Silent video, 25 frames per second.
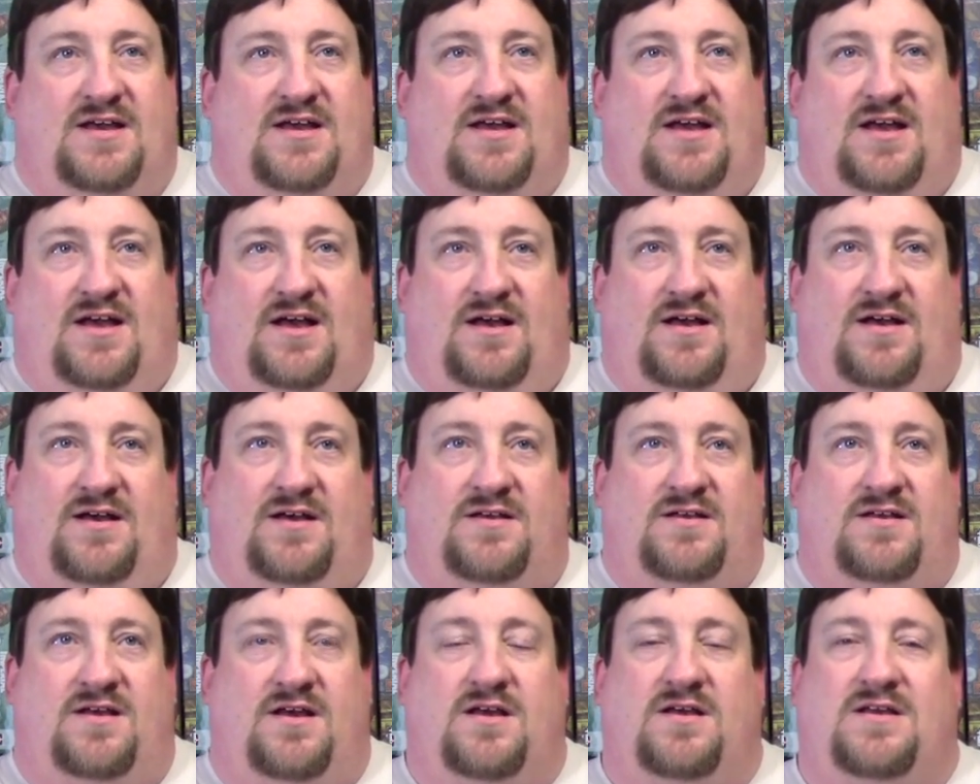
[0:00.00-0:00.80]

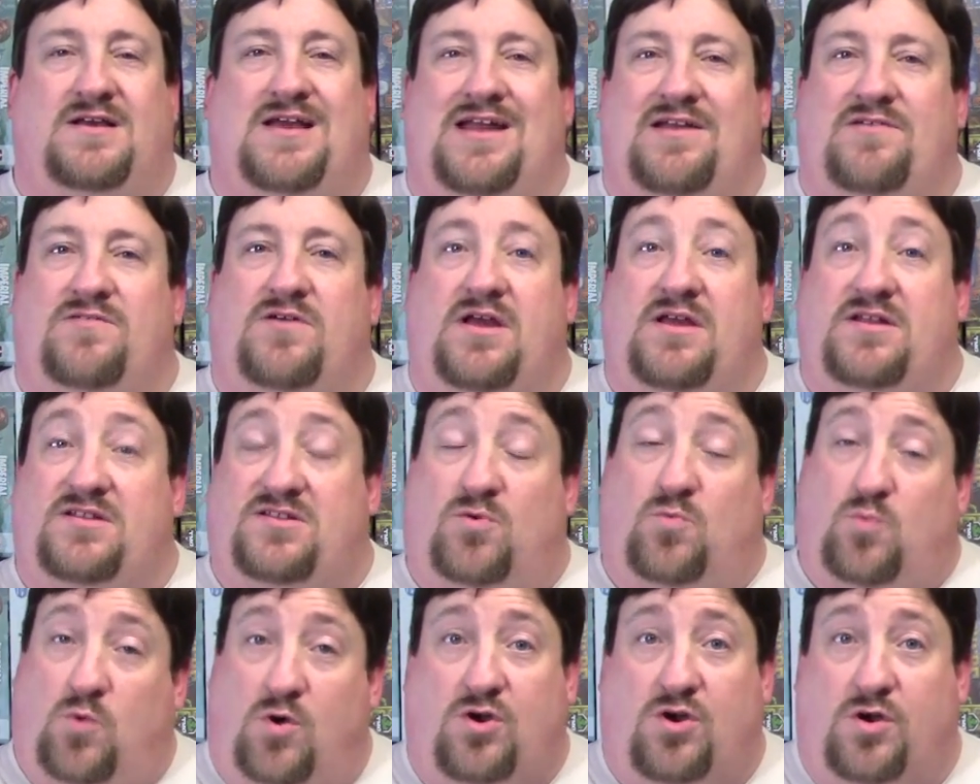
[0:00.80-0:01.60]
uh, it's a
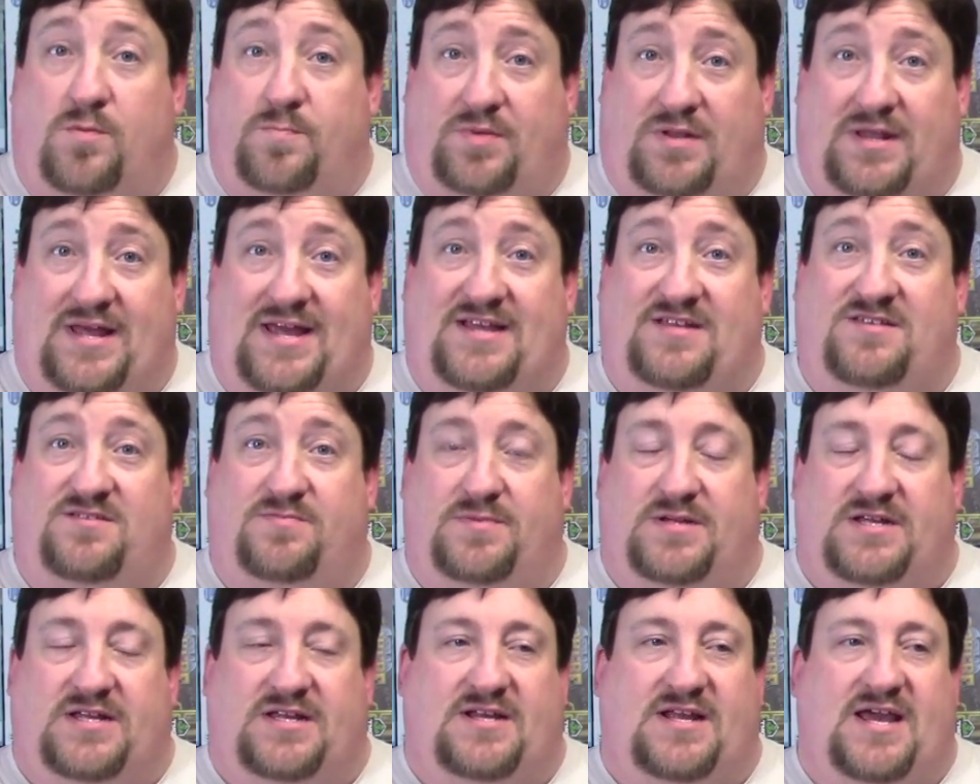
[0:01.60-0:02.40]
worker
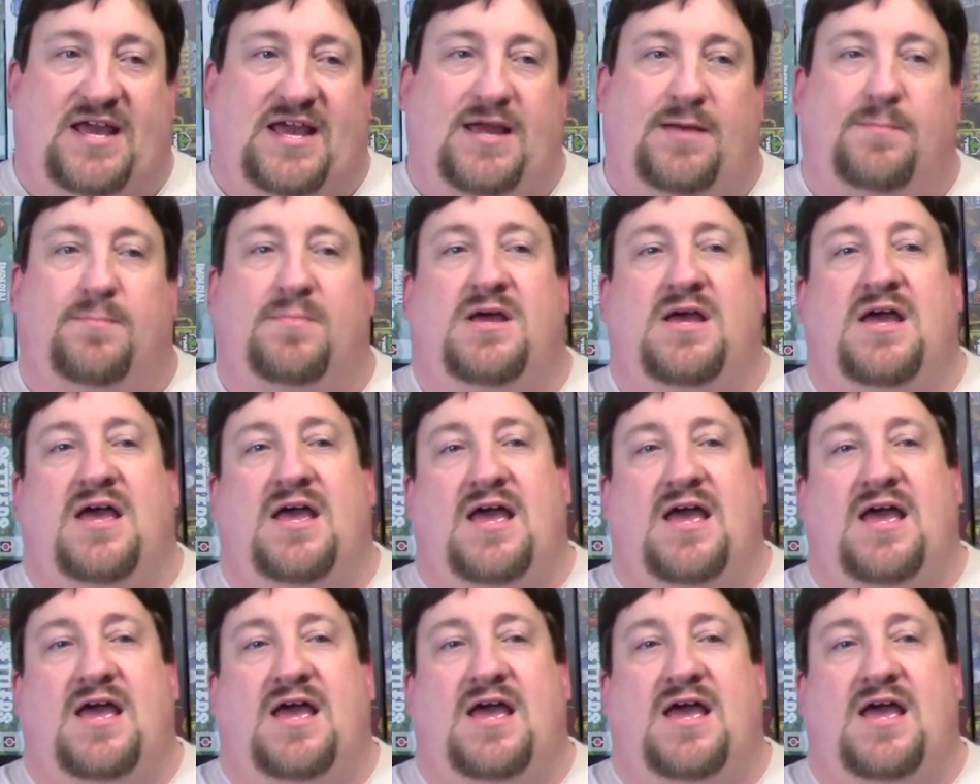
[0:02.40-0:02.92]
placement game